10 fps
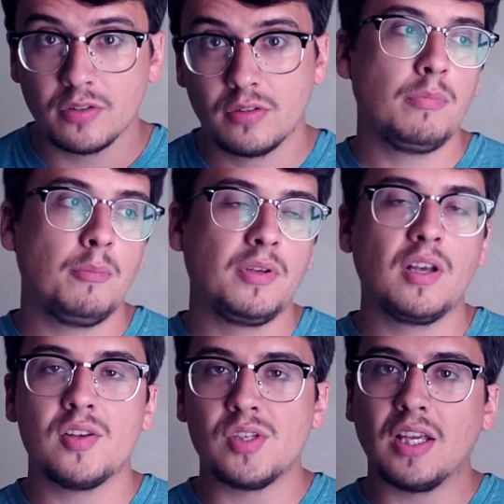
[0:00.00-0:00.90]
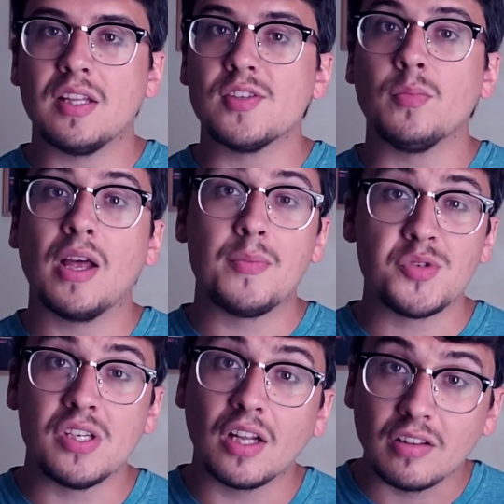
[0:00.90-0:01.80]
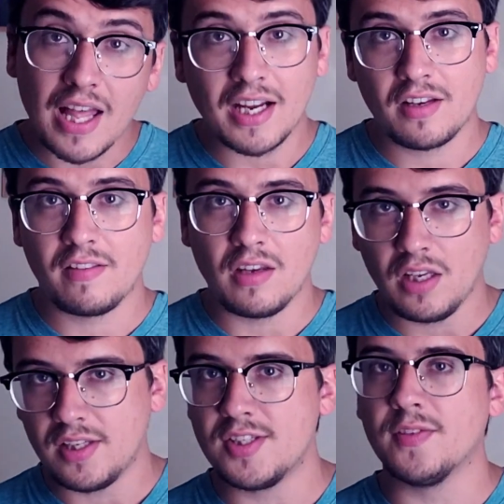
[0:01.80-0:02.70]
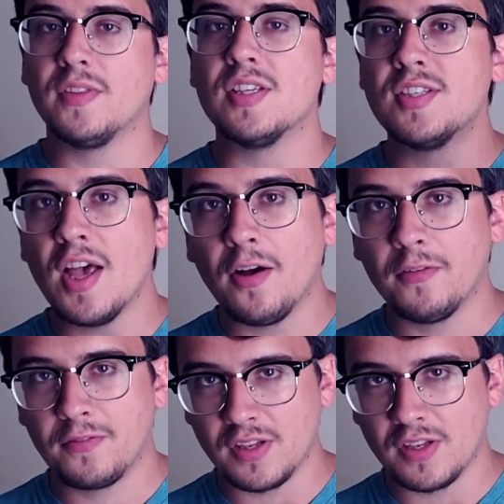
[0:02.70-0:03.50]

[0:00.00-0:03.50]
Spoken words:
But because they can sometimes neglect the needs of the self,